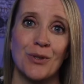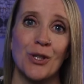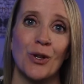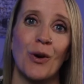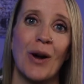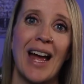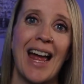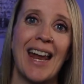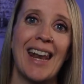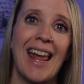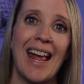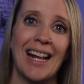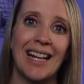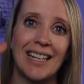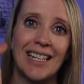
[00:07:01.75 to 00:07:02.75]
So go ahead
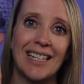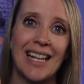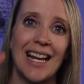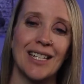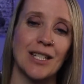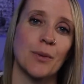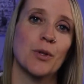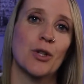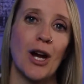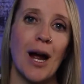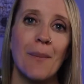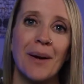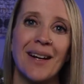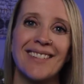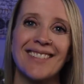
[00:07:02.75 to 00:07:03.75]
and click that
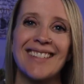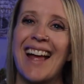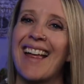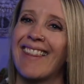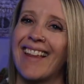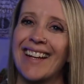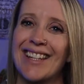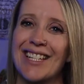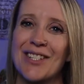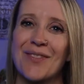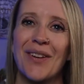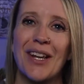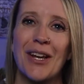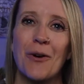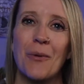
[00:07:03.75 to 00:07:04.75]
subscribe button and like this
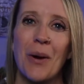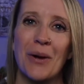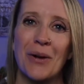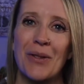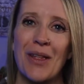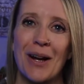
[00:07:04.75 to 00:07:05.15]
video while you're